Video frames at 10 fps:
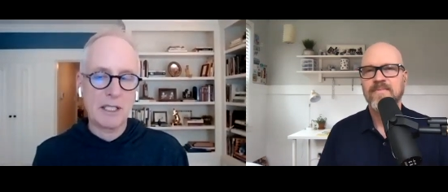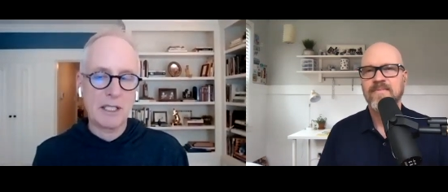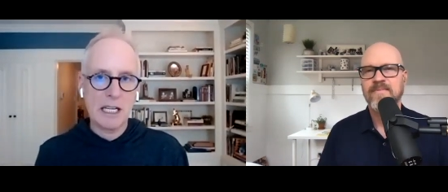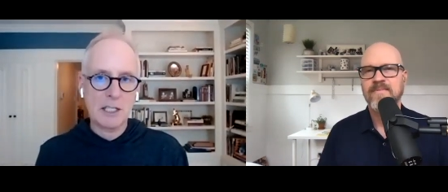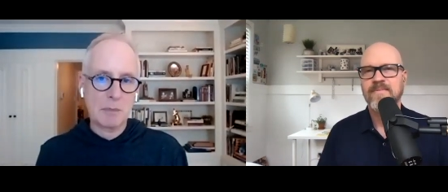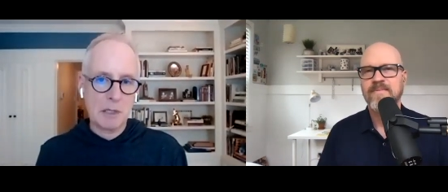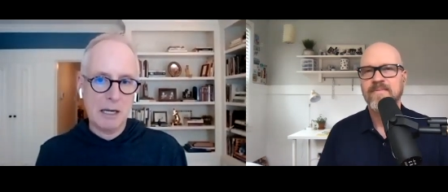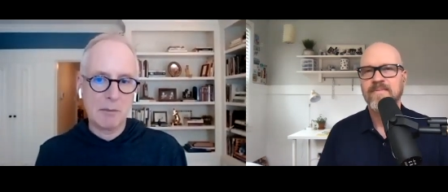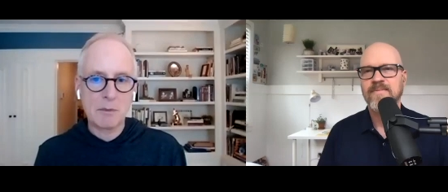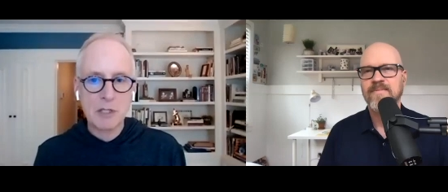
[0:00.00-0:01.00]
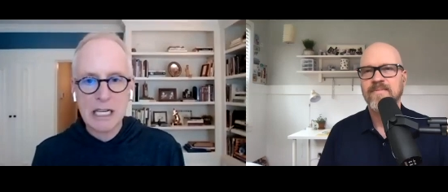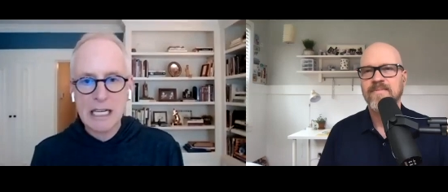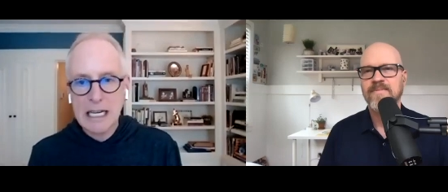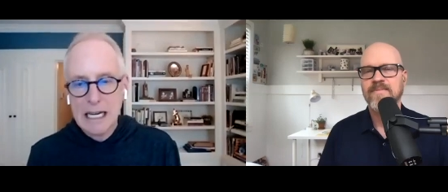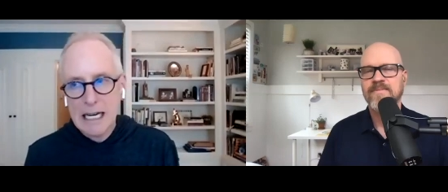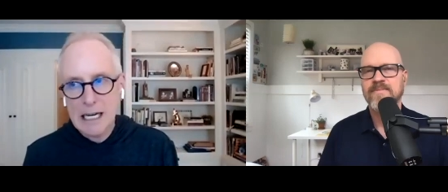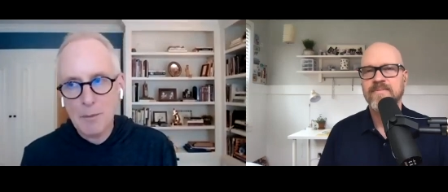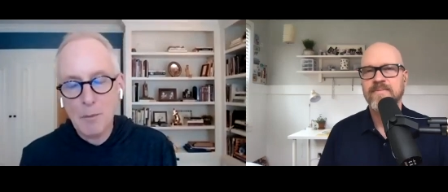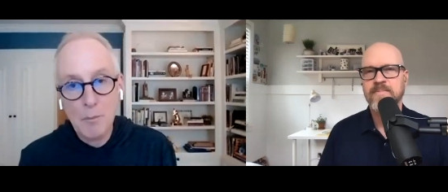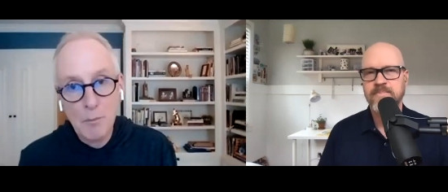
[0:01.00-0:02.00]
Speaker 1: has problems, and
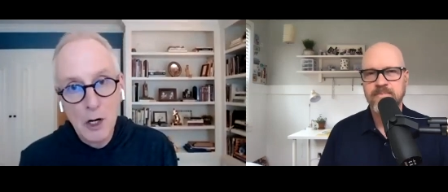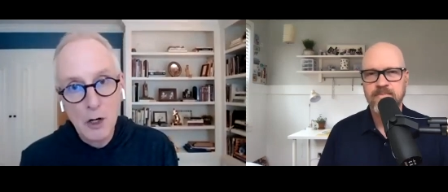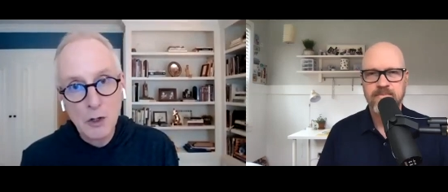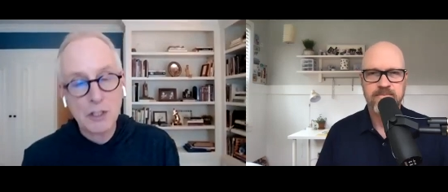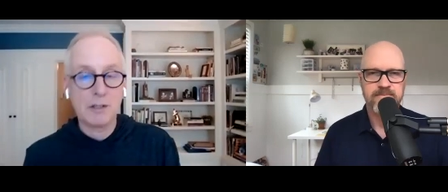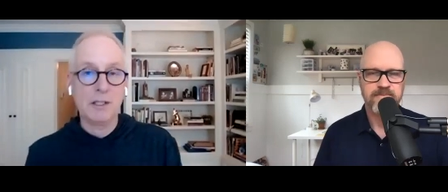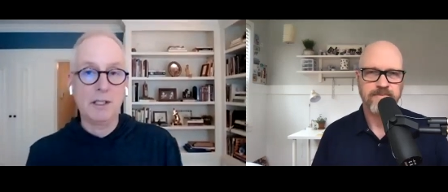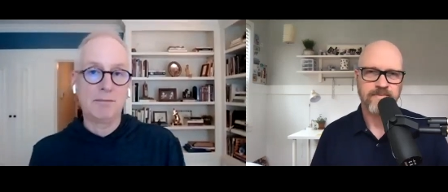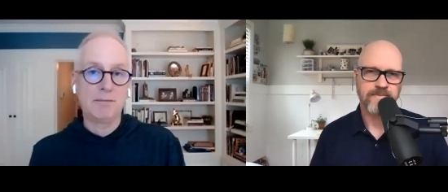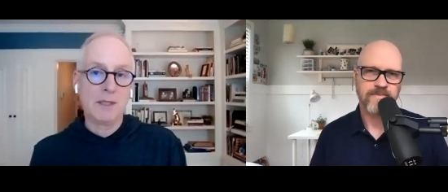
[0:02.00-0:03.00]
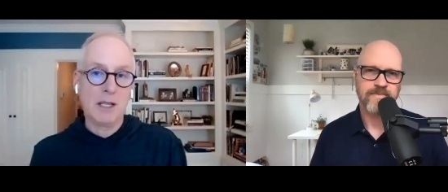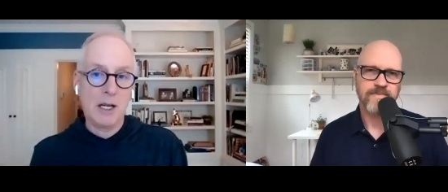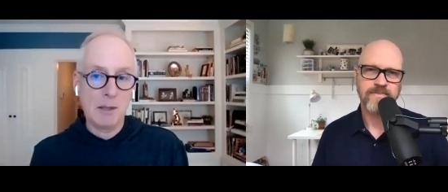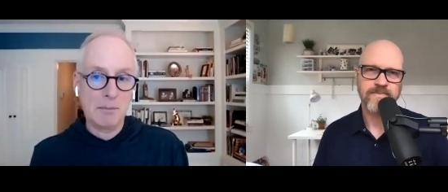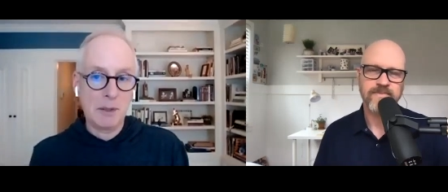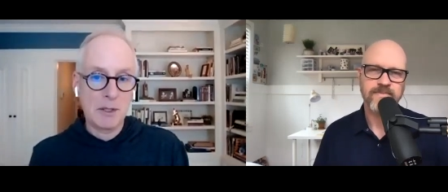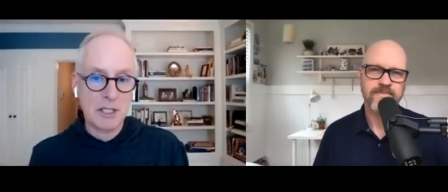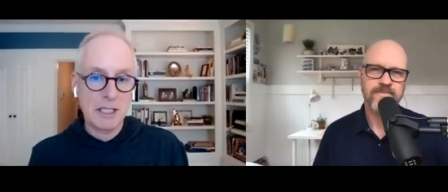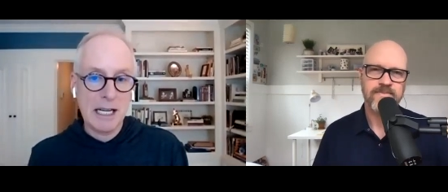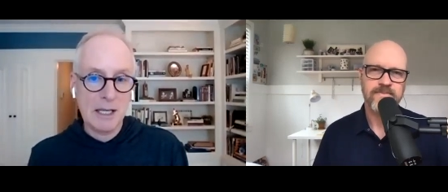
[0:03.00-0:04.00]
most of them are
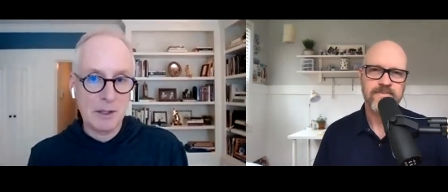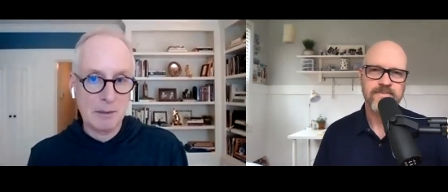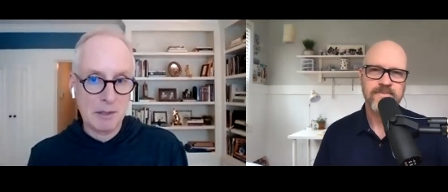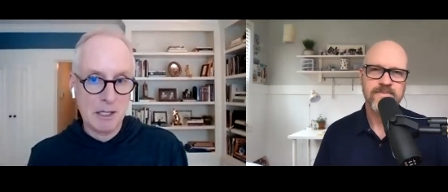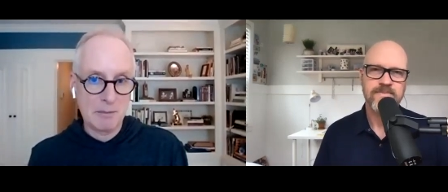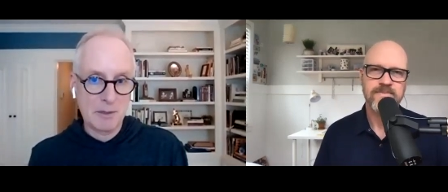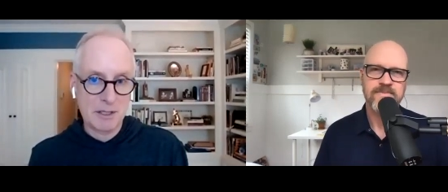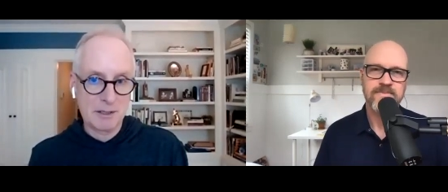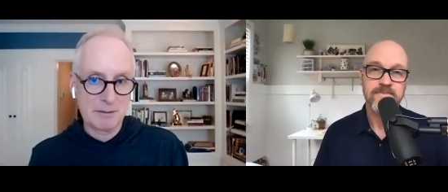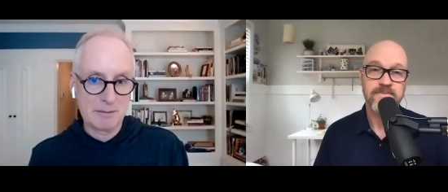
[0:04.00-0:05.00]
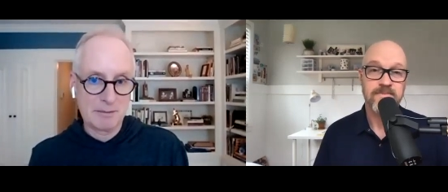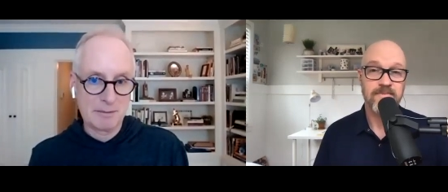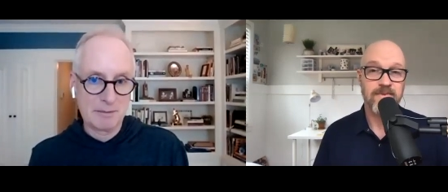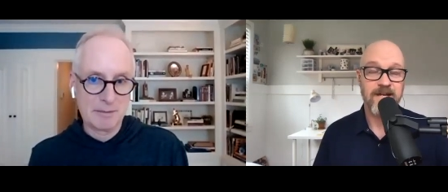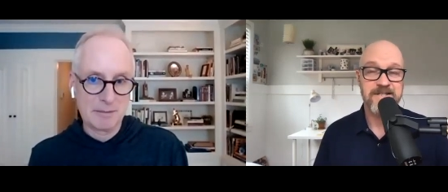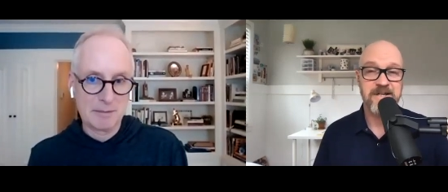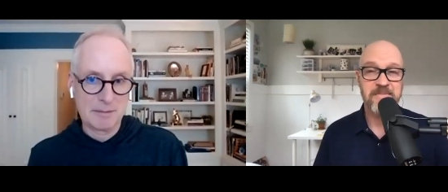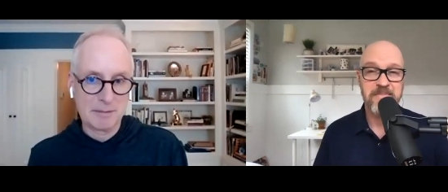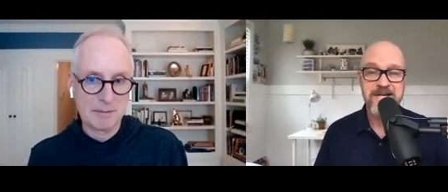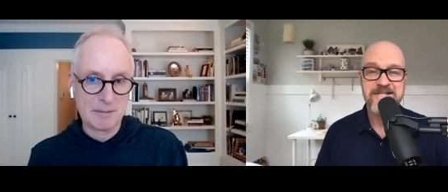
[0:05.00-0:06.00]
personality problems.
Speaker 2: That's an
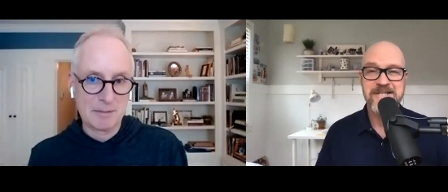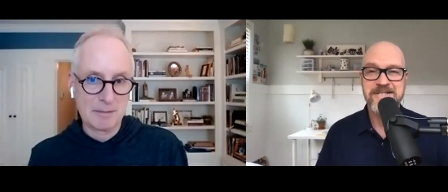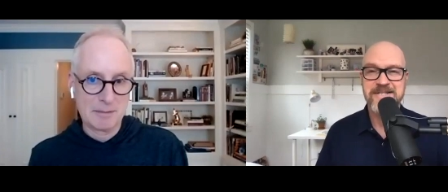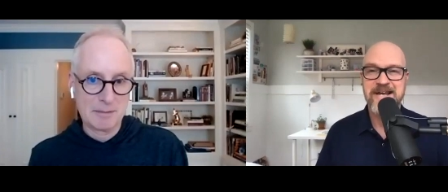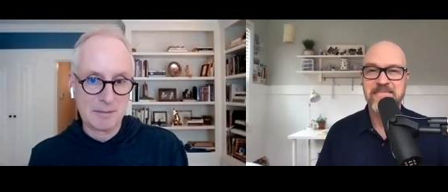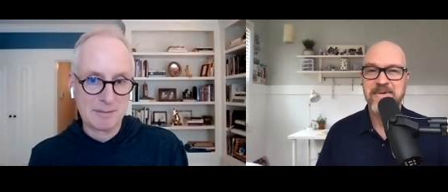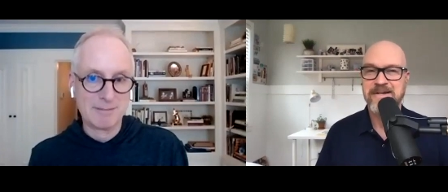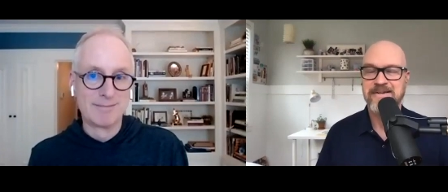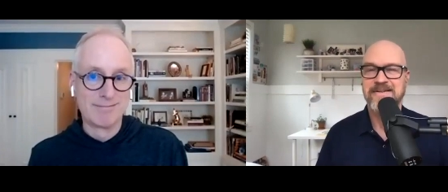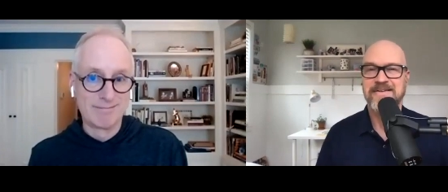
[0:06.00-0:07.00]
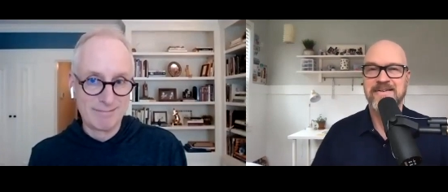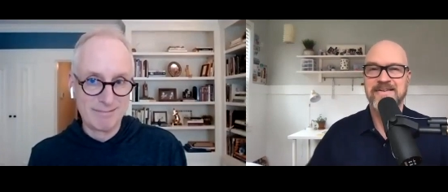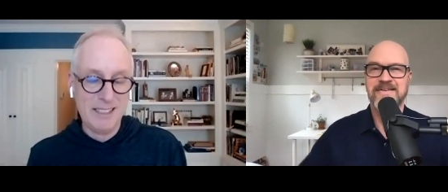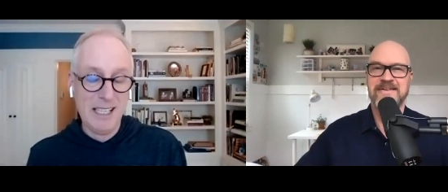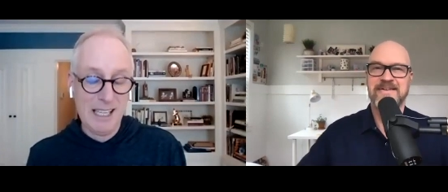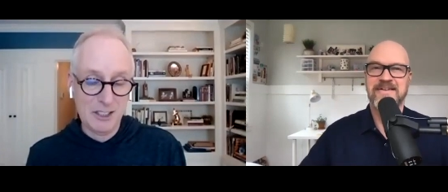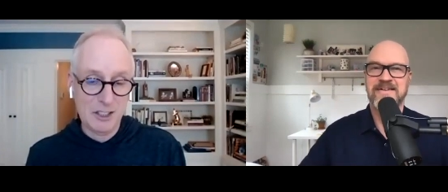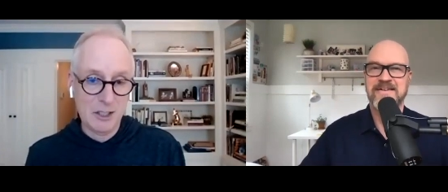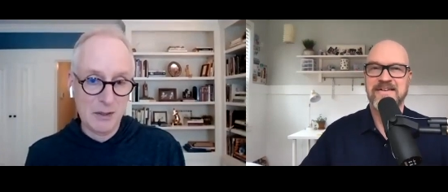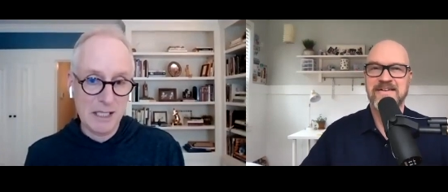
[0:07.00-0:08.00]
amazing statement.
Speaker 1: Yeah, it
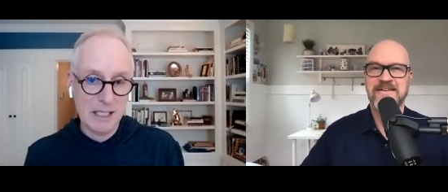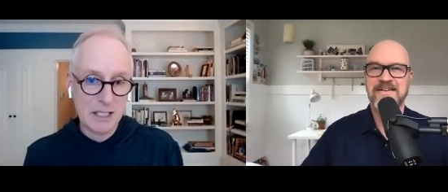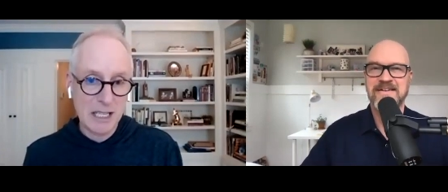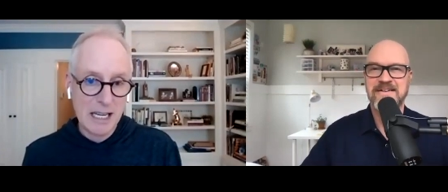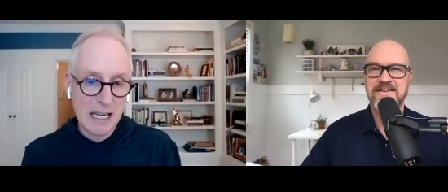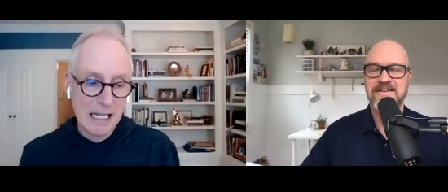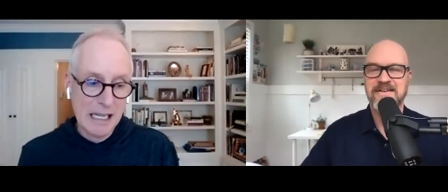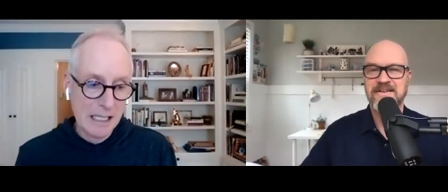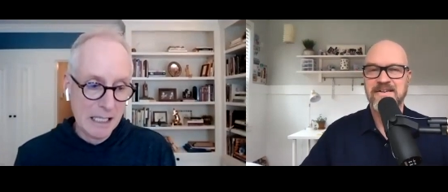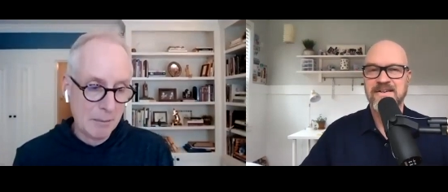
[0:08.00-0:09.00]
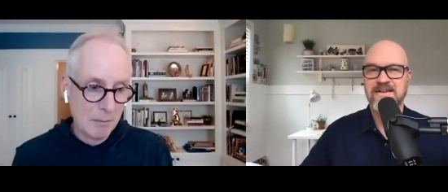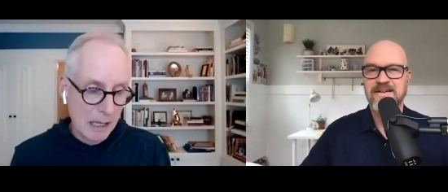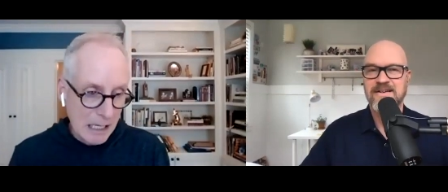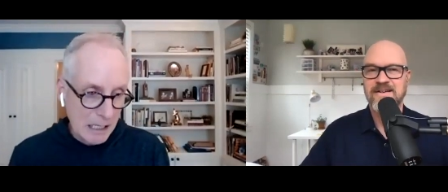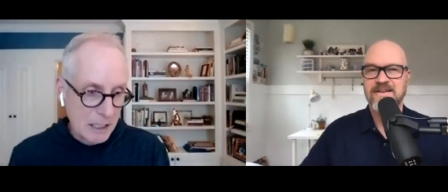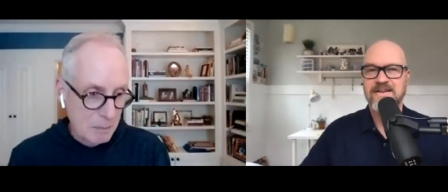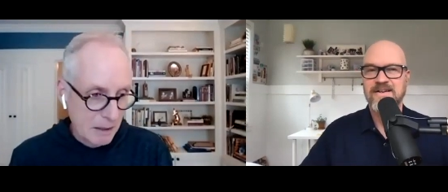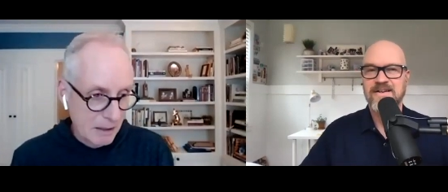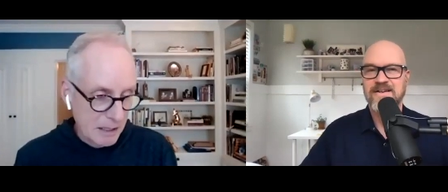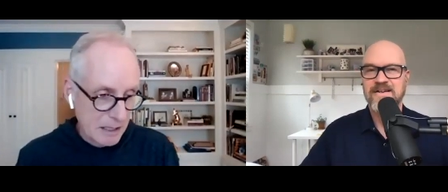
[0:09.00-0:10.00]
sure is. And in my
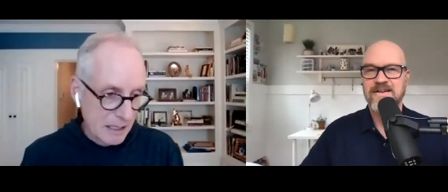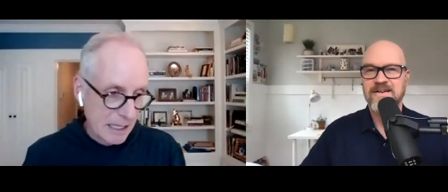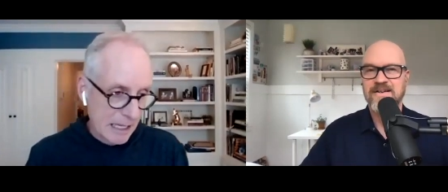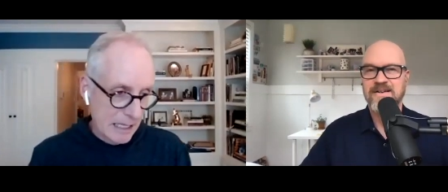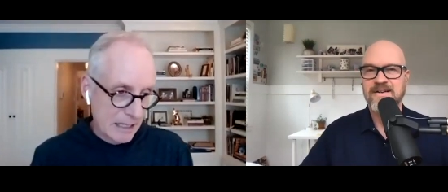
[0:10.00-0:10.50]
experience as